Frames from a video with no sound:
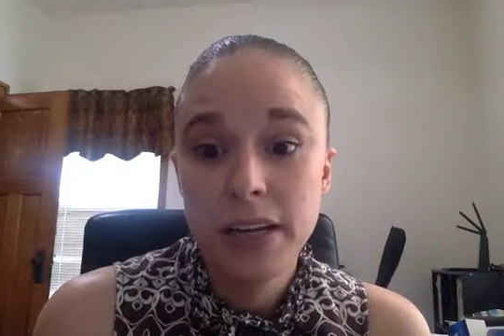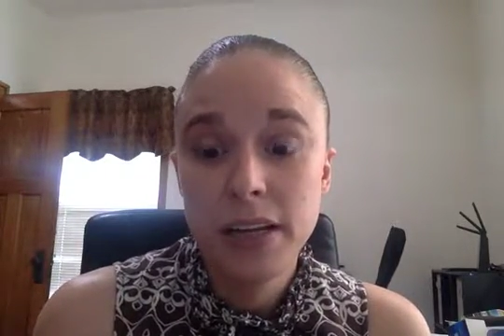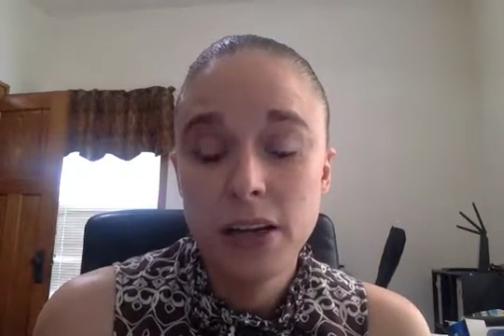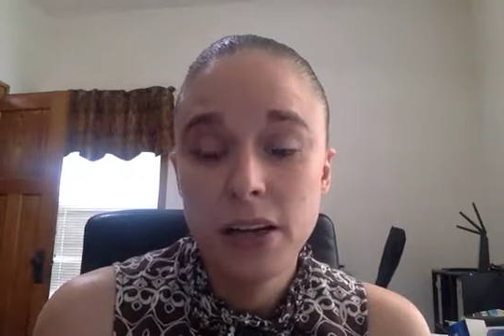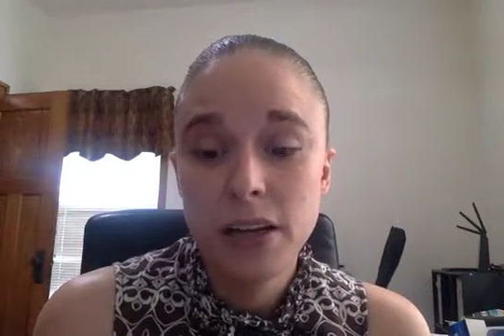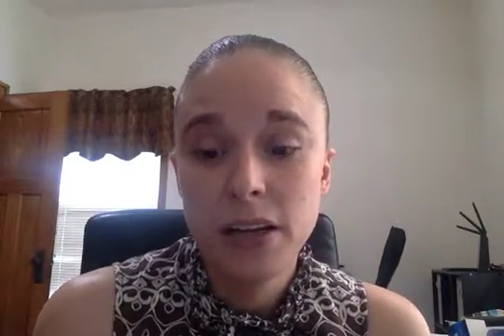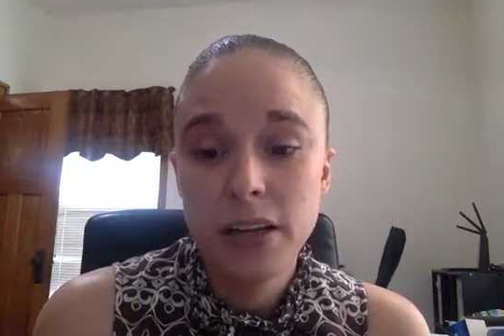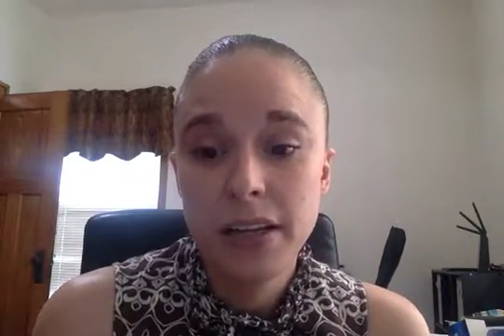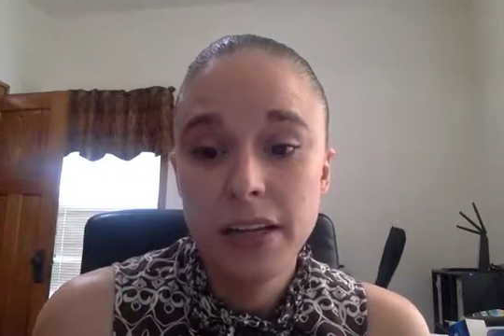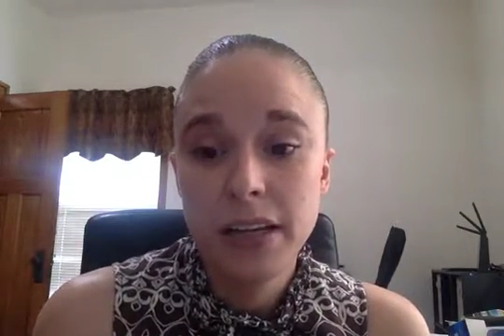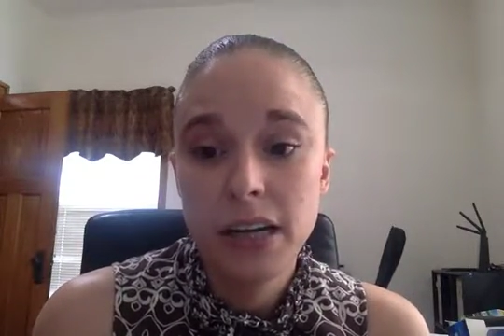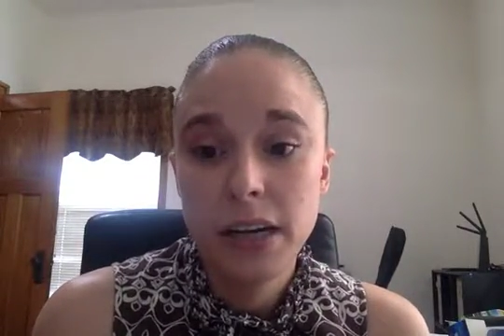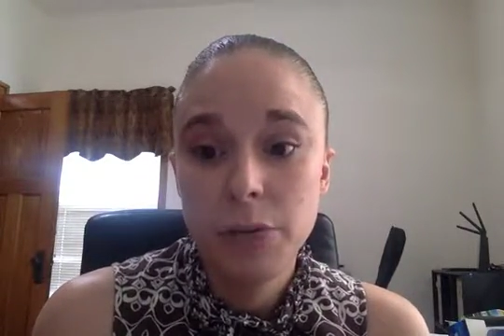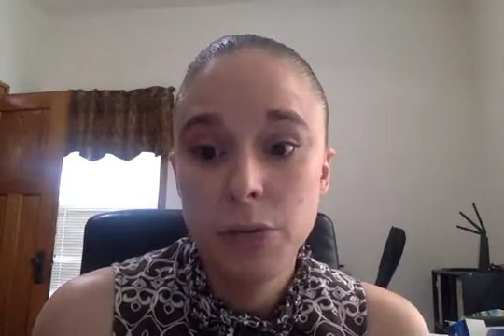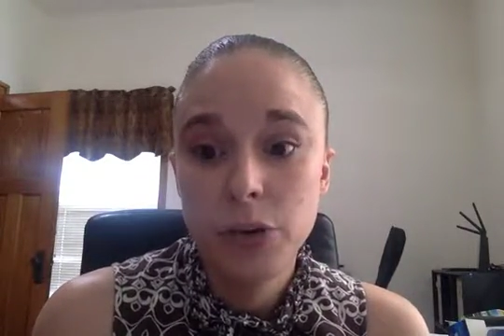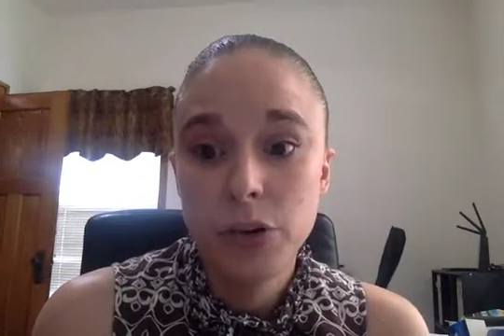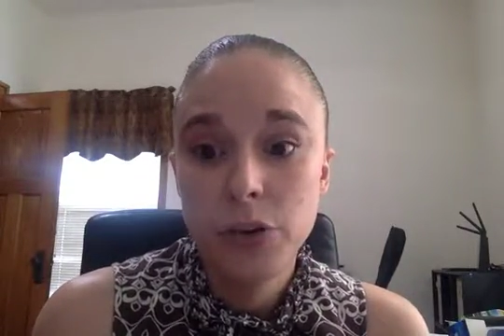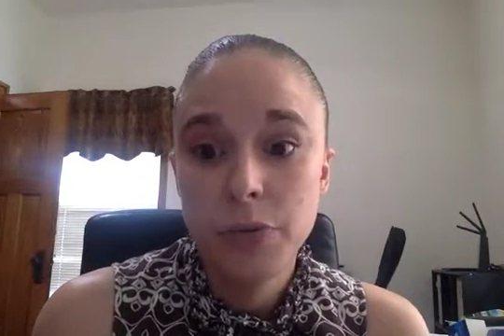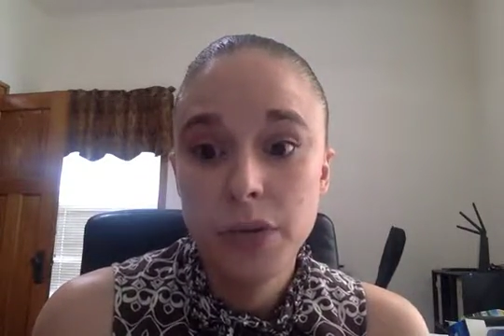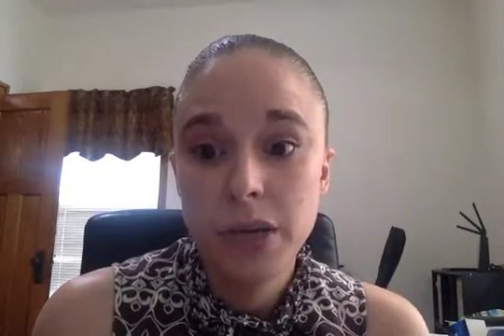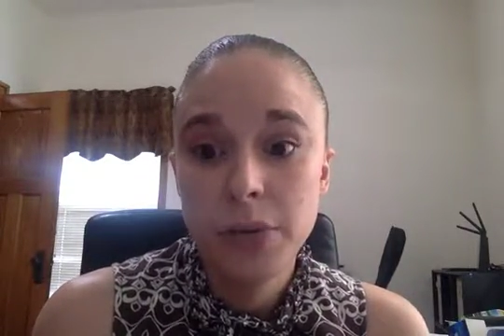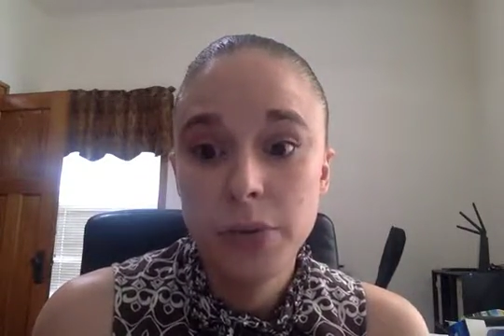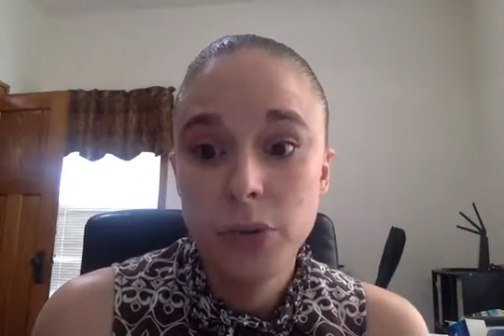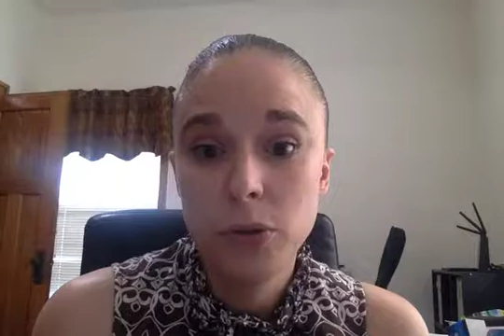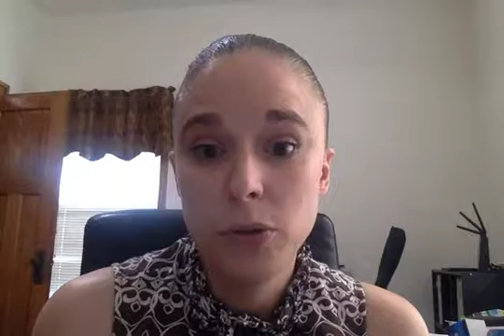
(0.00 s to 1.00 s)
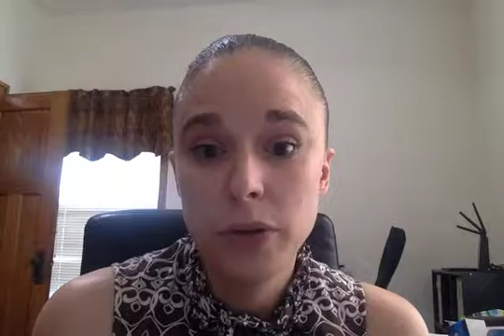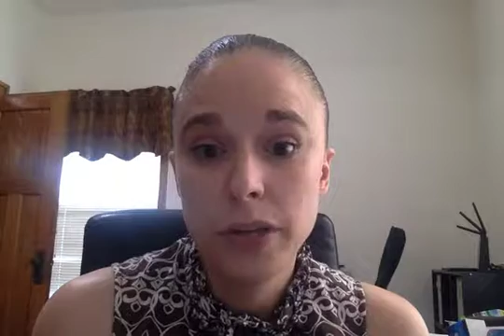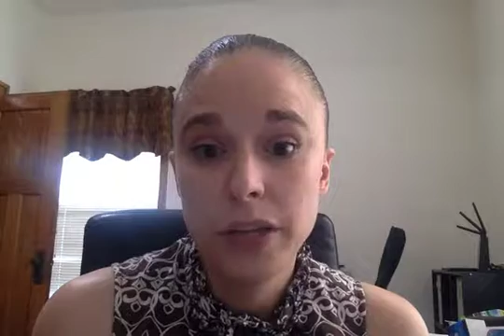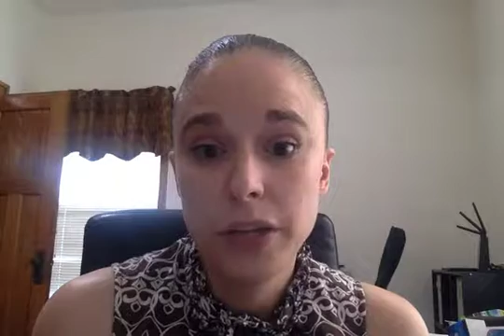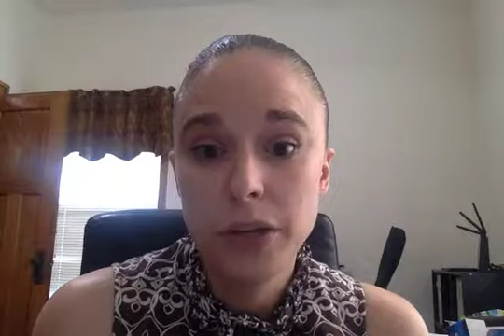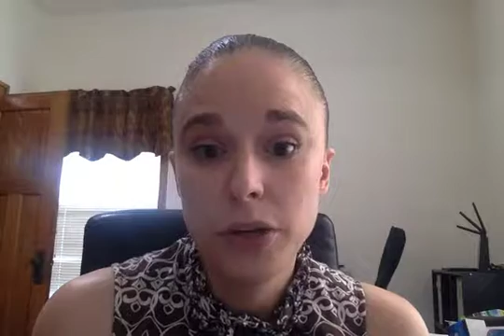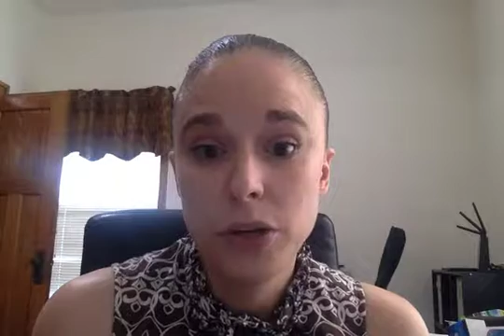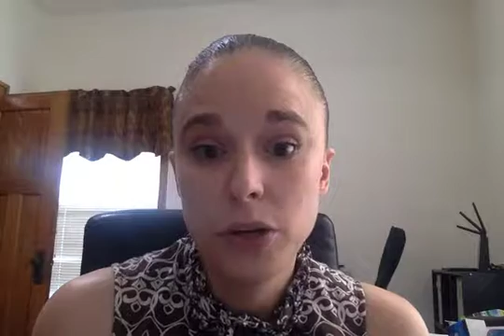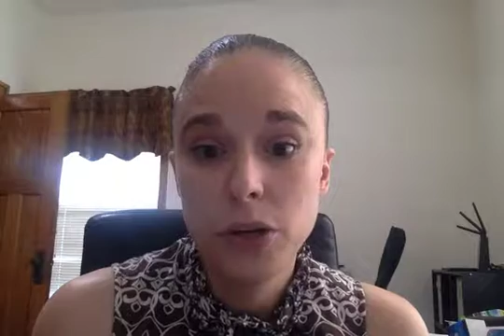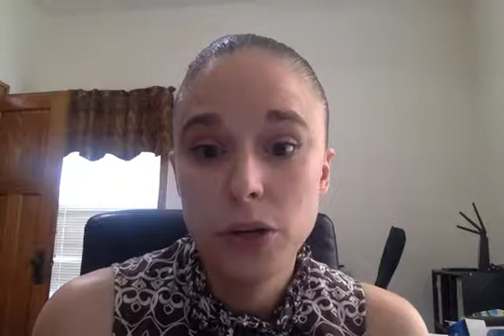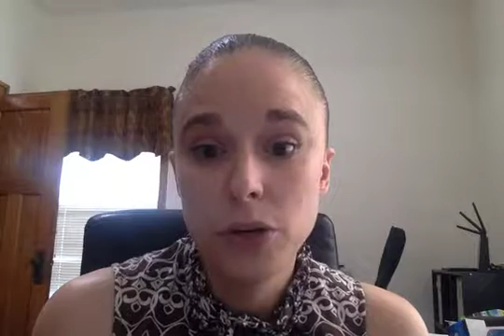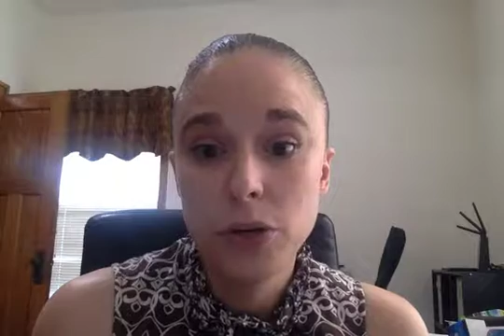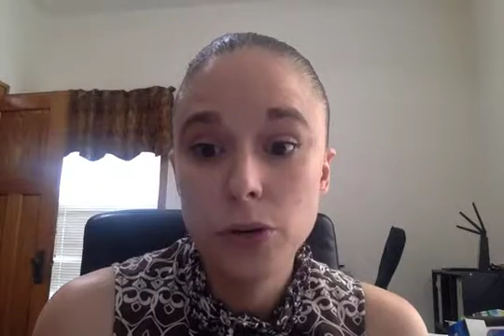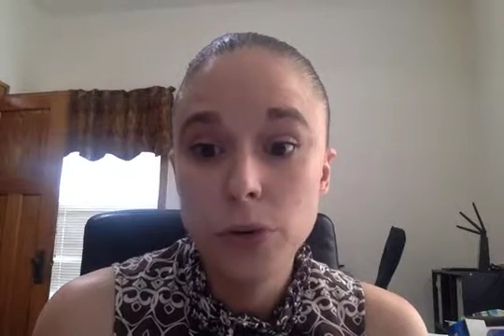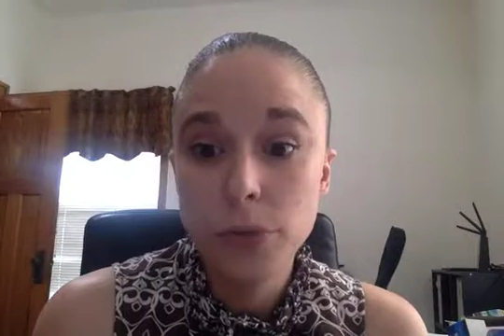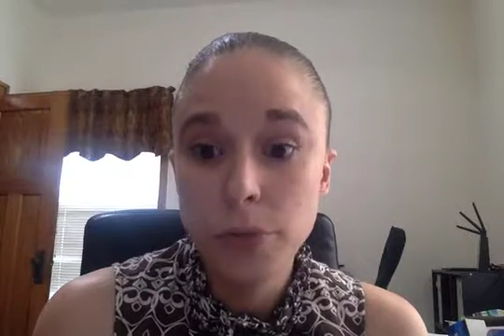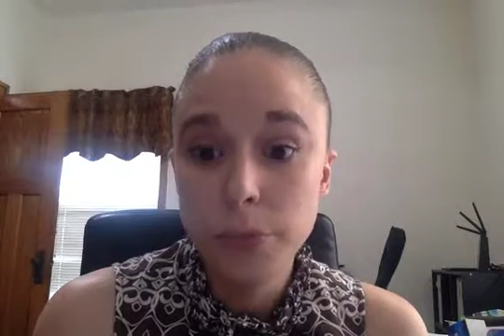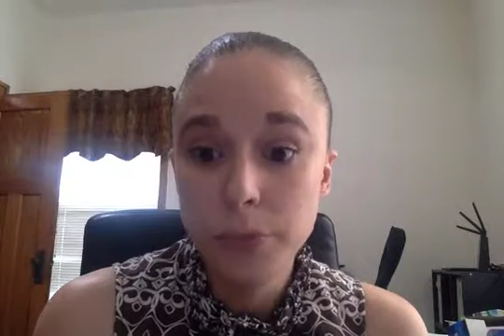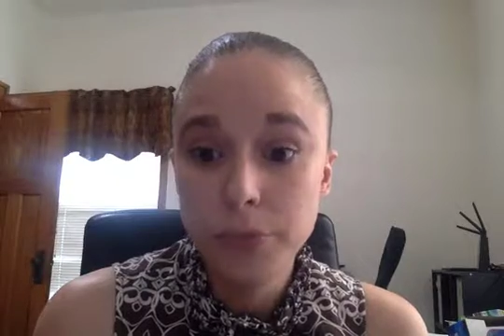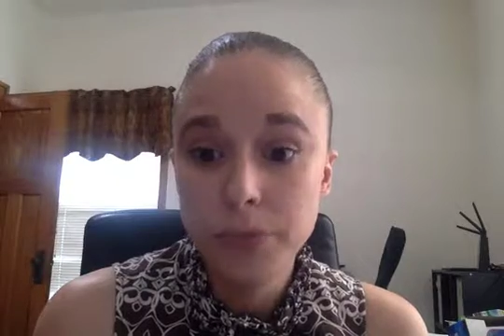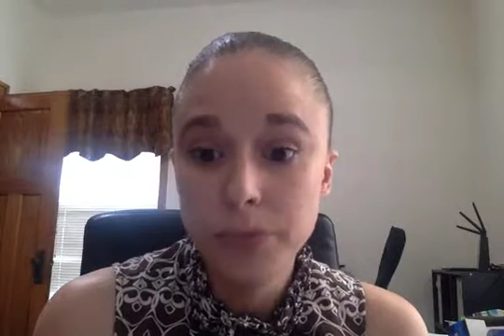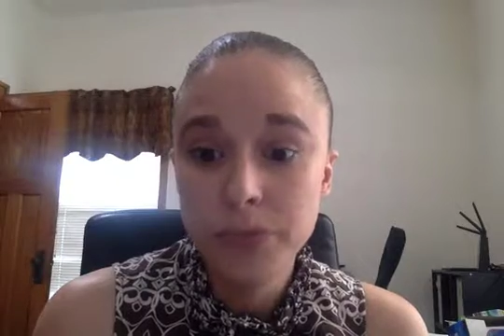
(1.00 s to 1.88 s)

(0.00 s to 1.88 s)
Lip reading: on the number of people in your group.